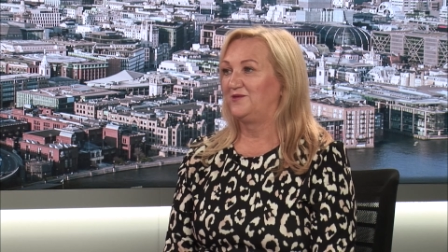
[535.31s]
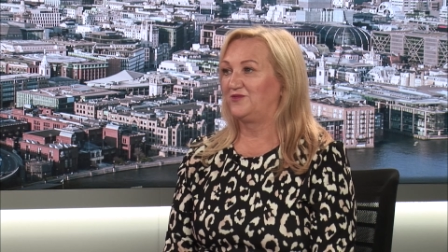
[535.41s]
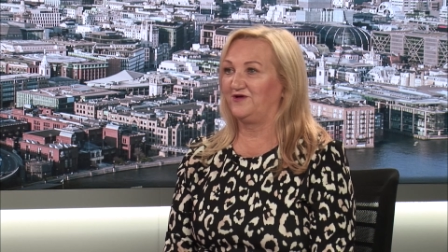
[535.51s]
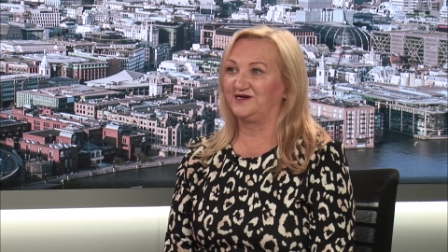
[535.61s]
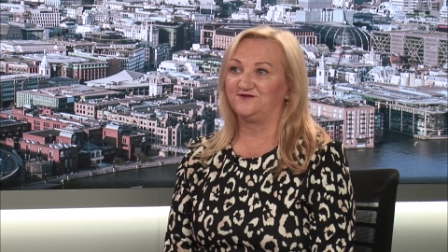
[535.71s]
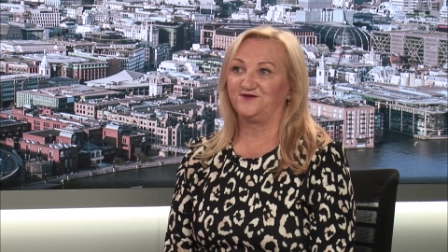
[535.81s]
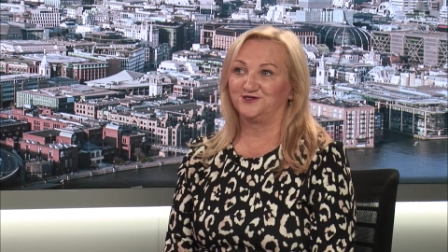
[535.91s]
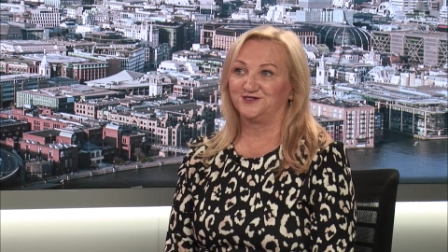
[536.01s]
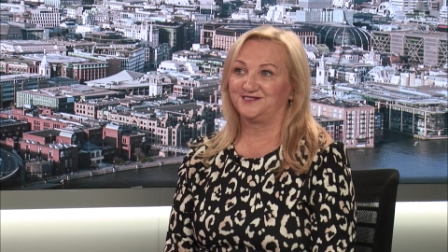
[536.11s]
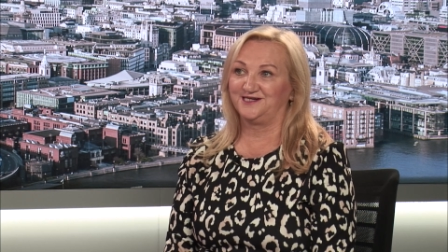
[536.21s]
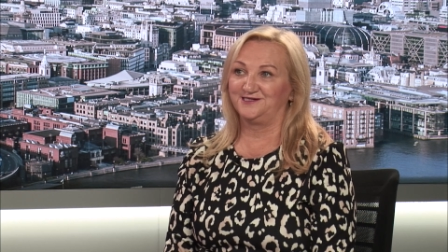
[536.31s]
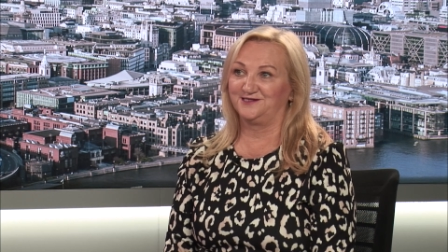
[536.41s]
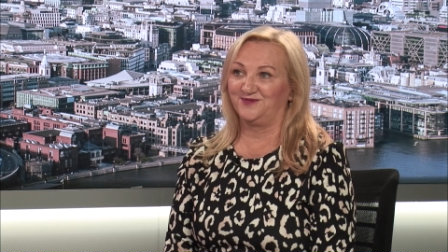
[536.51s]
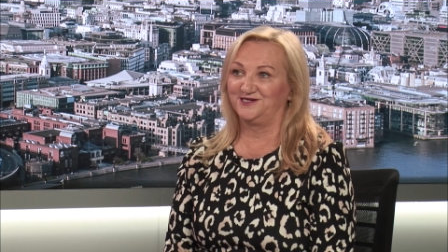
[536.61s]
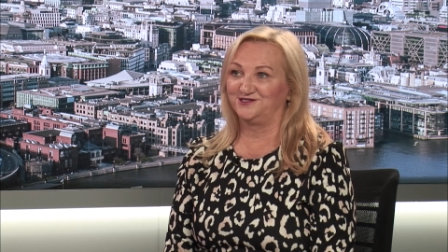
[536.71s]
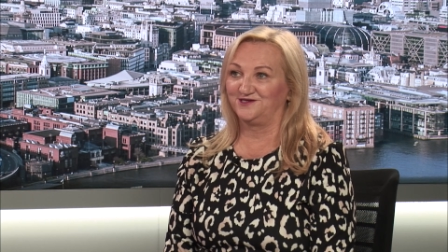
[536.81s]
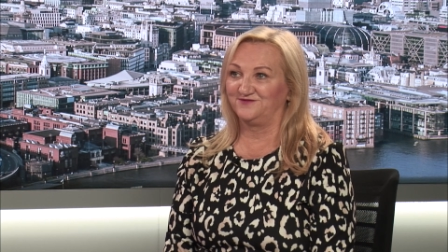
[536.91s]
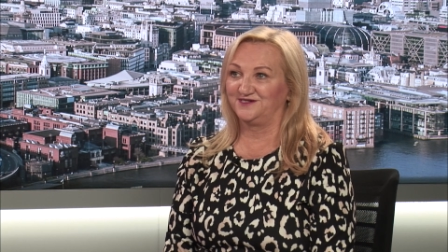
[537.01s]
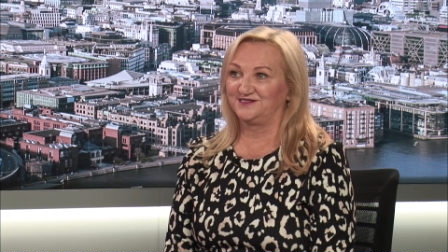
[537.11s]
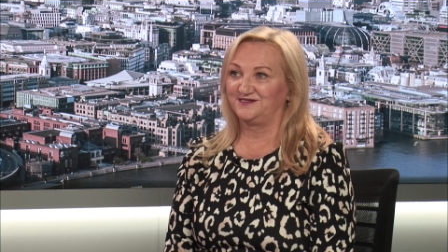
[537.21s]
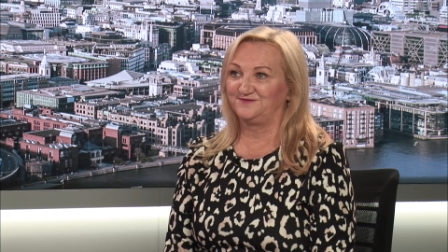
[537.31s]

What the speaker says: proactively understand and manage their risk.